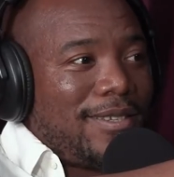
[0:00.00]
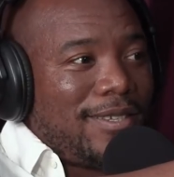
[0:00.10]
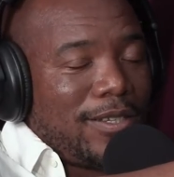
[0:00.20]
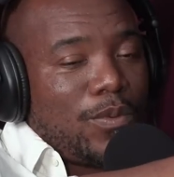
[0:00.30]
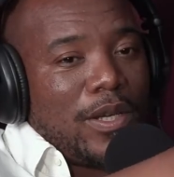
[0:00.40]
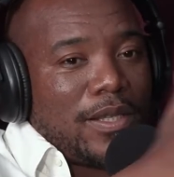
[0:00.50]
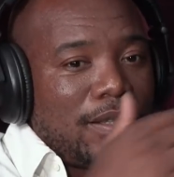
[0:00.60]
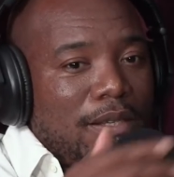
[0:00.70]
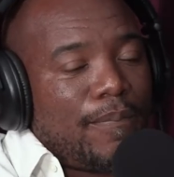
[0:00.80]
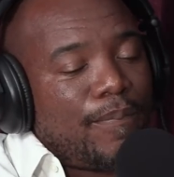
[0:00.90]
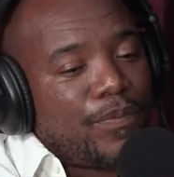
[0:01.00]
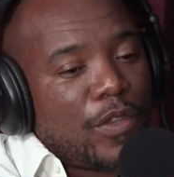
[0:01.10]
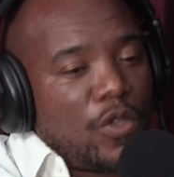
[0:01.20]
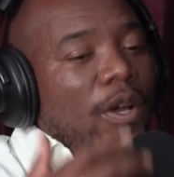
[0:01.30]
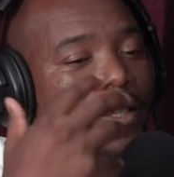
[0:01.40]
It just wasn't.
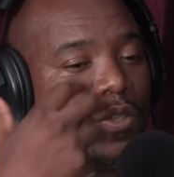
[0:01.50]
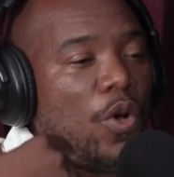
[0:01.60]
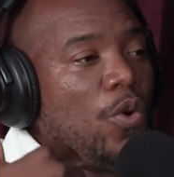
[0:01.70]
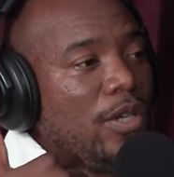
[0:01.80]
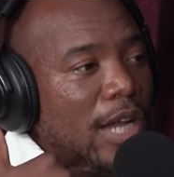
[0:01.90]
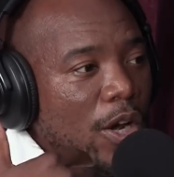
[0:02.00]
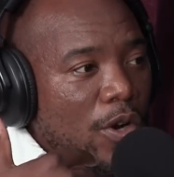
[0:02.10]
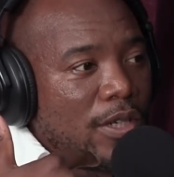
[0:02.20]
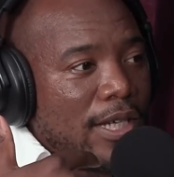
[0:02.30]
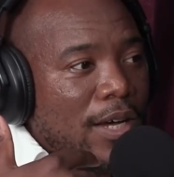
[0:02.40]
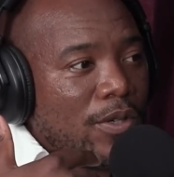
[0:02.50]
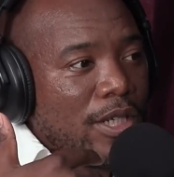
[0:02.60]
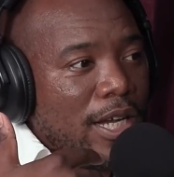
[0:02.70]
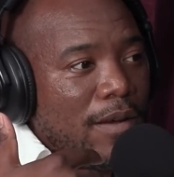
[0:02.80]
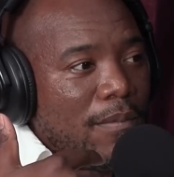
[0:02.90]
So it sowed a lot of
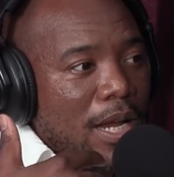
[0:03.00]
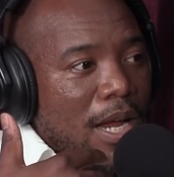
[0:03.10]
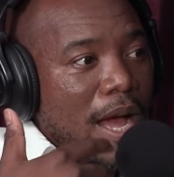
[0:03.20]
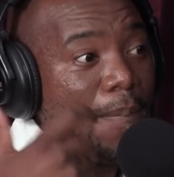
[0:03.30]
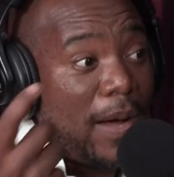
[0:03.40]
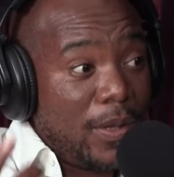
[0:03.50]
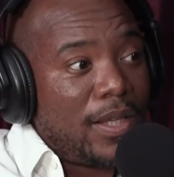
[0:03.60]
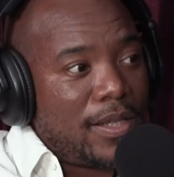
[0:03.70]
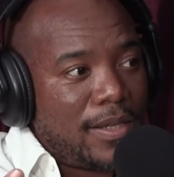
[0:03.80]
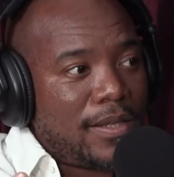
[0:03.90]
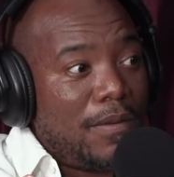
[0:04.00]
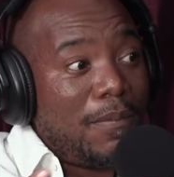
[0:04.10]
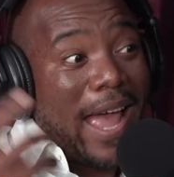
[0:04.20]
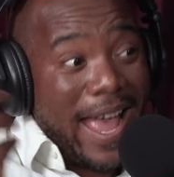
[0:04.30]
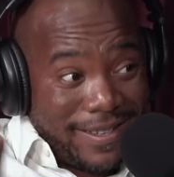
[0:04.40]
doubt in me about the
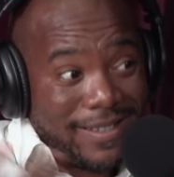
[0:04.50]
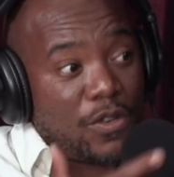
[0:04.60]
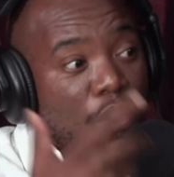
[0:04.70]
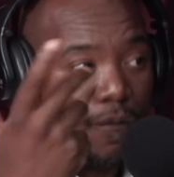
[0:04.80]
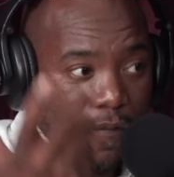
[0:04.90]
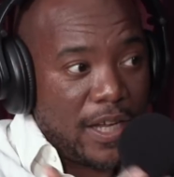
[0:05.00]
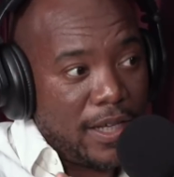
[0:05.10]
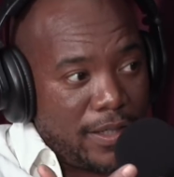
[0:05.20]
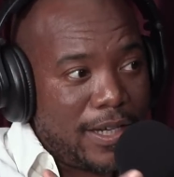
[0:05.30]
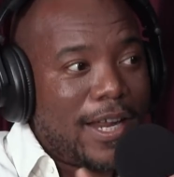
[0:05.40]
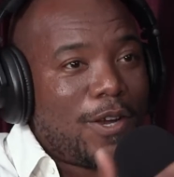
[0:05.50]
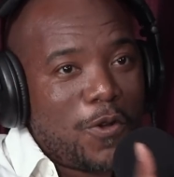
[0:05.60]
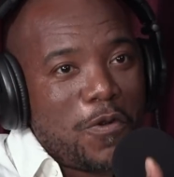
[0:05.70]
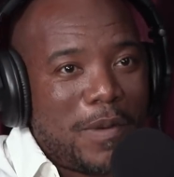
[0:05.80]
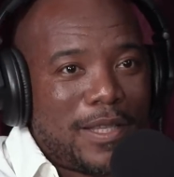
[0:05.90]
system as it's configured. And I know
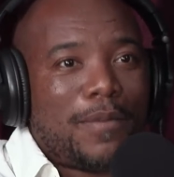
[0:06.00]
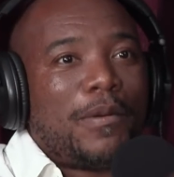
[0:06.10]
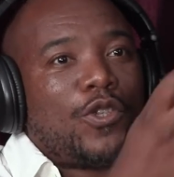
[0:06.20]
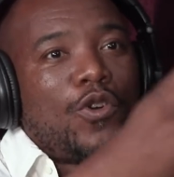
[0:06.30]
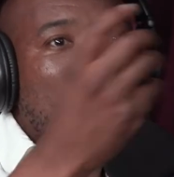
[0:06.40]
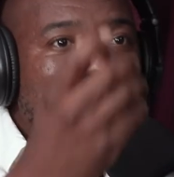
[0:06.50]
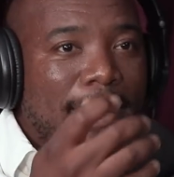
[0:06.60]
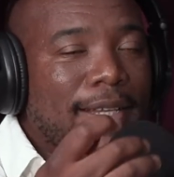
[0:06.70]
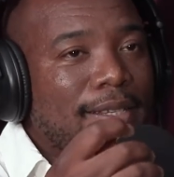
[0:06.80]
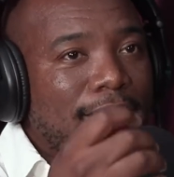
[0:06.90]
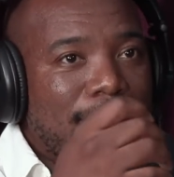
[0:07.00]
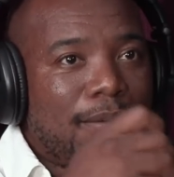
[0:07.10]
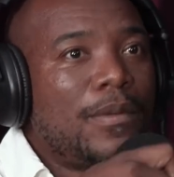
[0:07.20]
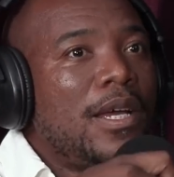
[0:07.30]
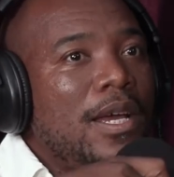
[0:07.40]
you might say, but you're going back in the
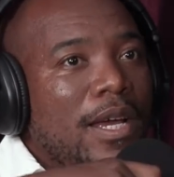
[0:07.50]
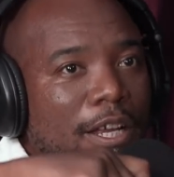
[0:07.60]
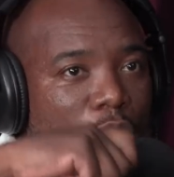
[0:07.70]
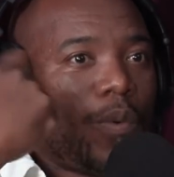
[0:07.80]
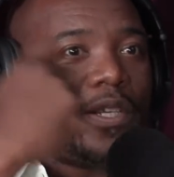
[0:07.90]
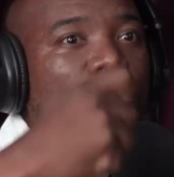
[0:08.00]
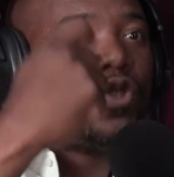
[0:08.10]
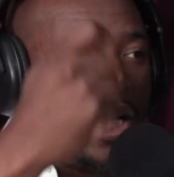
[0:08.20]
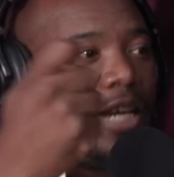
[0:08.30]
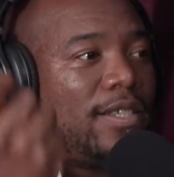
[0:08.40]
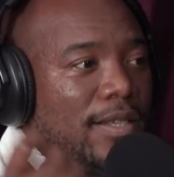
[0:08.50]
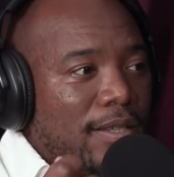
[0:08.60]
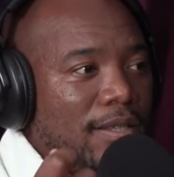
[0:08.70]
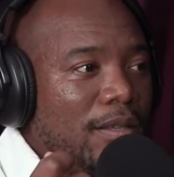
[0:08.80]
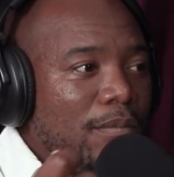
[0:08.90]
system. It's always to change the
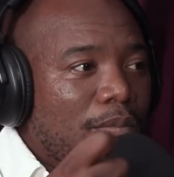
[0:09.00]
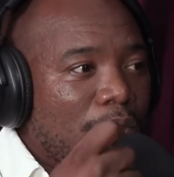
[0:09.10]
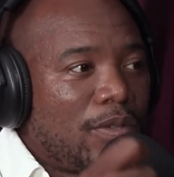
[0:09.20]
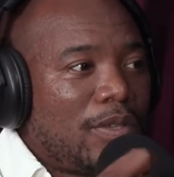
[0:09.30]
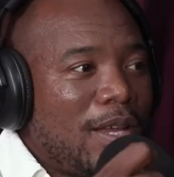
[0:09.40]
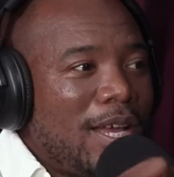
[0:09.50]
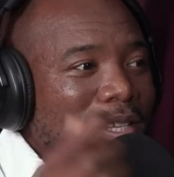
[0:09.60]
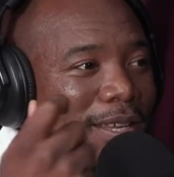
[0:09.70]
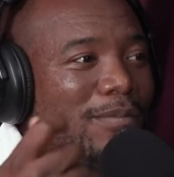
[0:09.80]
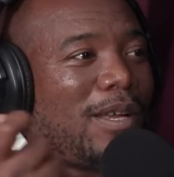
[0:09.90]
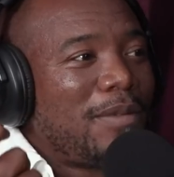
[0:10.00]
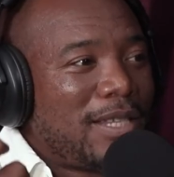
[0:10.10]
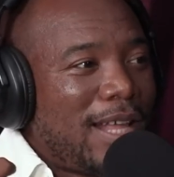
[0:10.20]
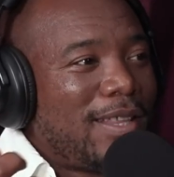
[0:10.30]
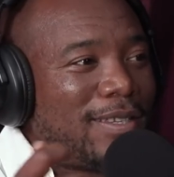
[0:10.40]
system, because sometimes,
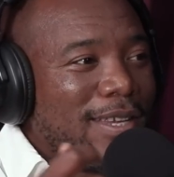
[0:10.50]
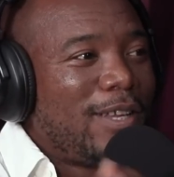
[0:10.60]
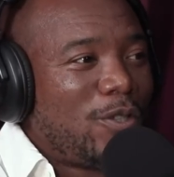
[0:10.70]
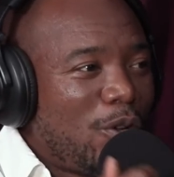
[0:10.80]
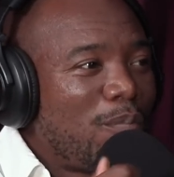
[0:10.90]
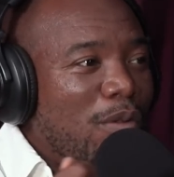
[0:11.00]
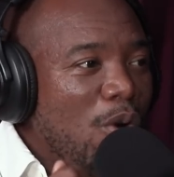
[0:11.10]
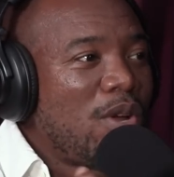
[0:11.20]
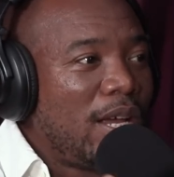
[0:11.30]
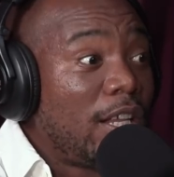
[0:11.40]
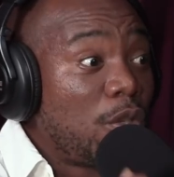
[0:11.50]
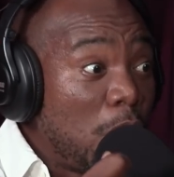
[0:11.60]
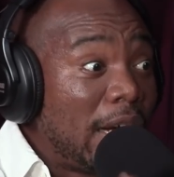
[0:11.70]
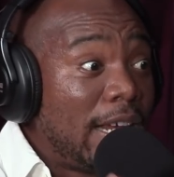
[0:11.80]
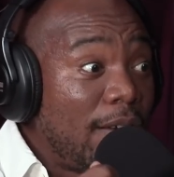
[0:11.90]
as others say, it's not broken, it's
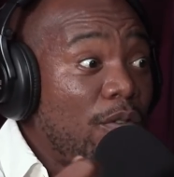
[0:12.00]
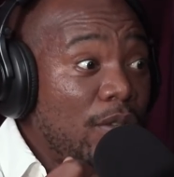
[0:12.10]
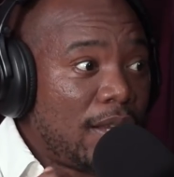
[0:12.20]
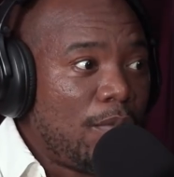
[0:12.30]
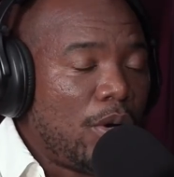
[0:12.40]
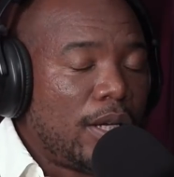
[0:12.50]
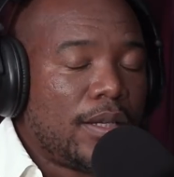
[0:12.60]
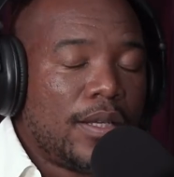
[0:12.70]
working for someone.